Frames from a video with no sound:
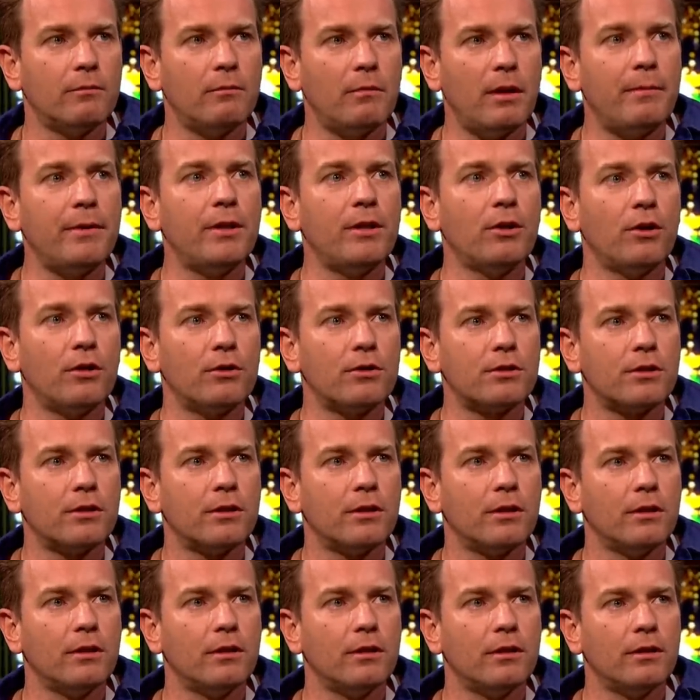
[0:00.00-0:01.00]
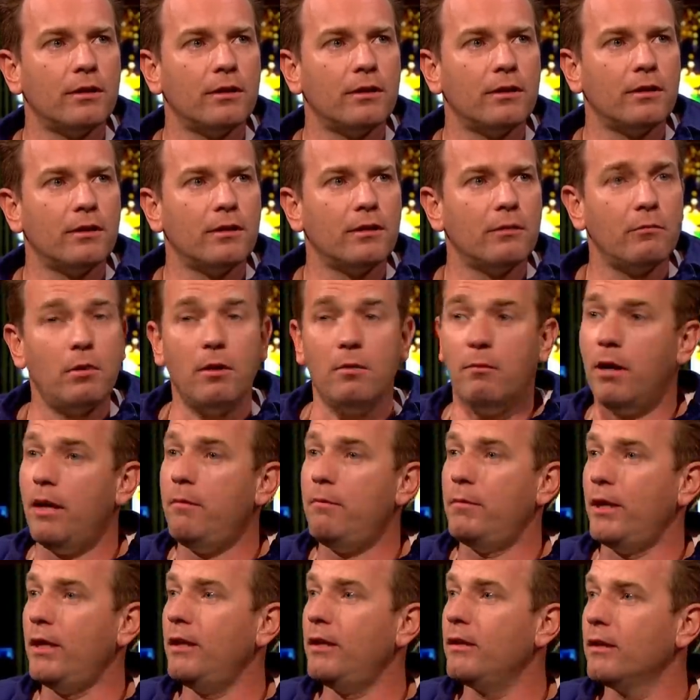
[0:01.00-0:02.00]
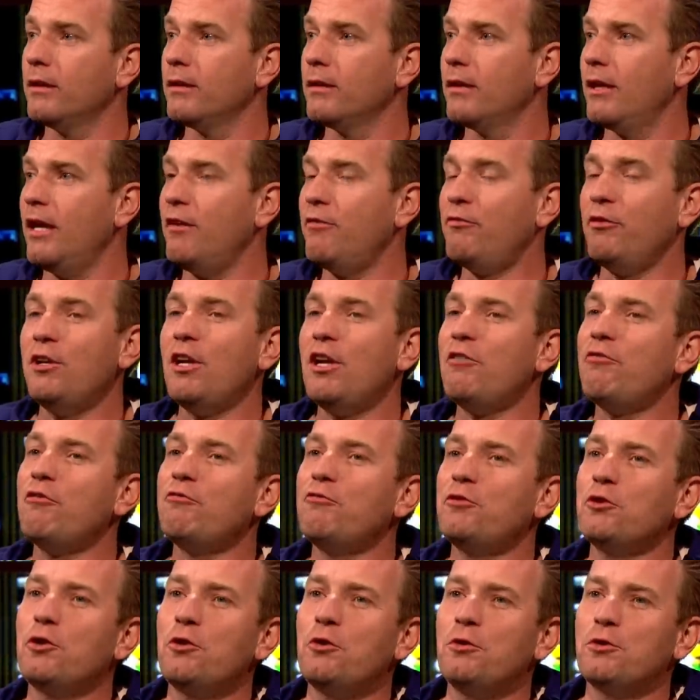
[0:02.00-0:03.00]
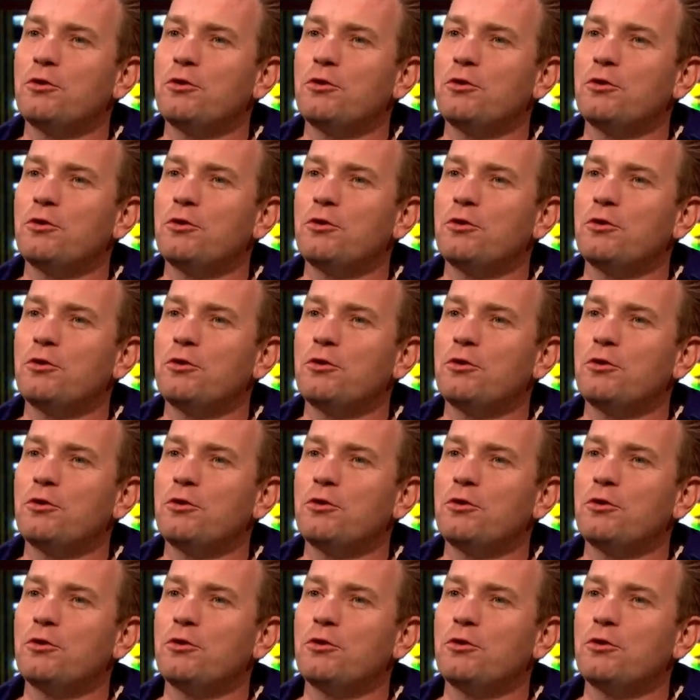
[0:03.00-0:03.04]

Maybe not. Yeah. But maybe. If enough of you go